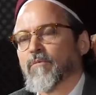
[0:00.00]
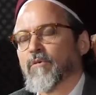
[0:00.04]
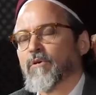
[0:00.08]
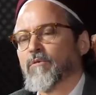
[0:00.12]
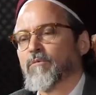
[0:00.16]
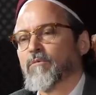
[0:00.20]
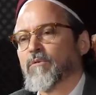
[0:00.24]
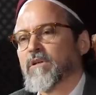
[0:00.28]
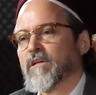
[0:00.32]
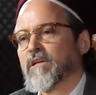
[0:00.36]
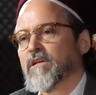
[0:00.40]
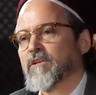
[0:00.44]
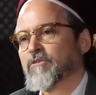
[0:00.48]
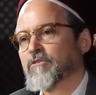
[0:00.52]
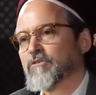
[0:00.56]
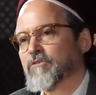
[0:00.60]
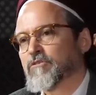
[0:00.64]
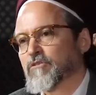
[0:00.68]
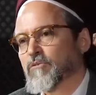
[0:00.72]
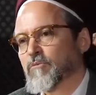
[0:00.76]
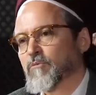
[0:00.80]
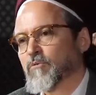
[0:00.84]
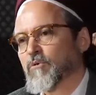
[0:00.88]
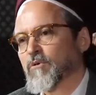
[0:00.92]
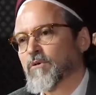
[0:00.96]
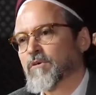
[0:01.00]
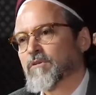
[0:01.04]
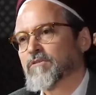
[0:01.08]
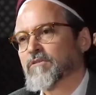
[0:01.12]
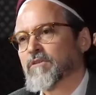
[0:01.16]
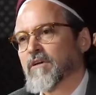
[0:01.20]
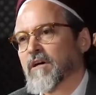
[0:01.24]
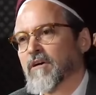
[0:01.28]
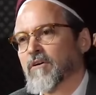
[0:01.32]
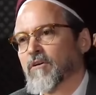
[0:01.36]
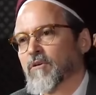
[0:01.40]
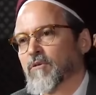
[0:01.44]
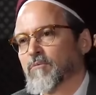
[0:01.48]
we need your support,
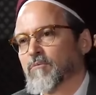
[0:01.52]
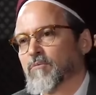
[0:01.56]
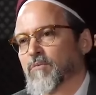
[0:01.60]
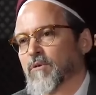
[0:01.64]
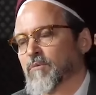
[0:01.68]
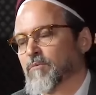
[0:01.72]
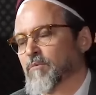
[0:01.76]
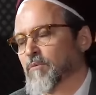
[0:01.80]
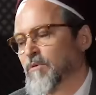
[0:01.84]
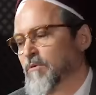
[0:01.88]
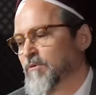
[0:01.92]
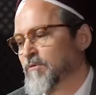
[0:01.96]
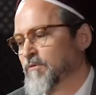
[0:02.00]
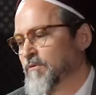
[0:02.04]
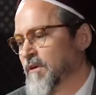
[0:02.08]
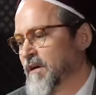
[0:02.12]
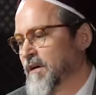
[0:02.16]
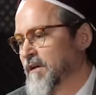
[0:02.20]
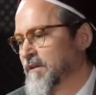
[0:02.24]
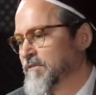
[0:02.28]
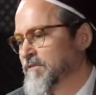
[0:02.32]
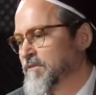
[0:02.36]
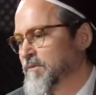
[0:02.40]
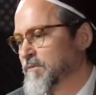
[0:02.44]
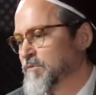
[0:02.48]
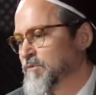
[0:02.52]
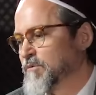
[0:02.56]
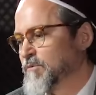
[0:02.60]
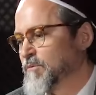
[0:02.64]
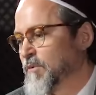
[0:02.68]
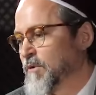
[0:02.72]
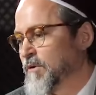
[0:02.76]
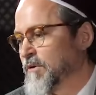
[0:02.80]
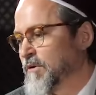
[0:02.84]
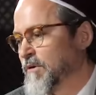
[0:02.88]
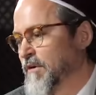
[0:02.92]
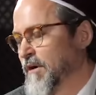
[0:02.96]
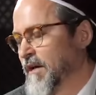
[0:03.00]
so I hope people will find some
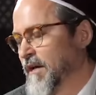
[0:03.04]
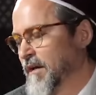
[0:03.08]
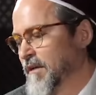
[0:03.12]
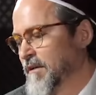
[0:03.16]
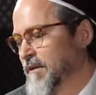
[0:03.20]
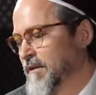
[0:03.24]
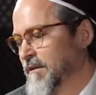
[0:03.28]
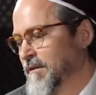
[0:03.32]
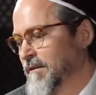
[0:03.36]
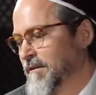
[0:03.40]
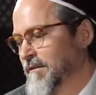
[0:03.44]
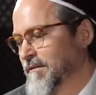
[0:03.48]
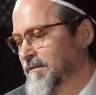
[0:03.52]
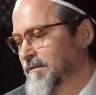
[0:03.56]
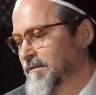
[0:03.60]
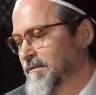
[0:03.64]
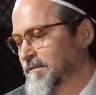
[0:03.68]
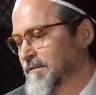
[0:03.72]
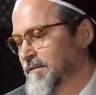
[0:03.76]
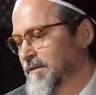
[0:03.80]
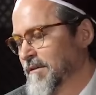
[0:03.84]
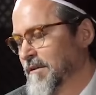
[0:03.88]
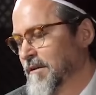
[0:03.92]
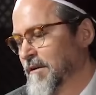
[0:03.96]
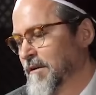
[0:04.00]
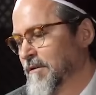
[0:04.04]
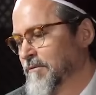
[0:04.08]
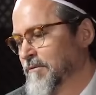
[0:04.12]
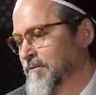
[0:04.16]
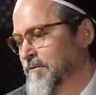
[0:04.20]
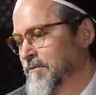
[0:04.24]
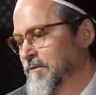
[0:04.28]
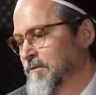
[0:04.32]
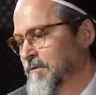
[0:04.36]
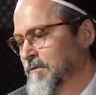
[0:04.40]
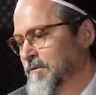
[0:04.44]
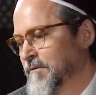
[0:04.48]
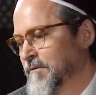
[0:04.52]
support. Go ahead, Sidi Harun.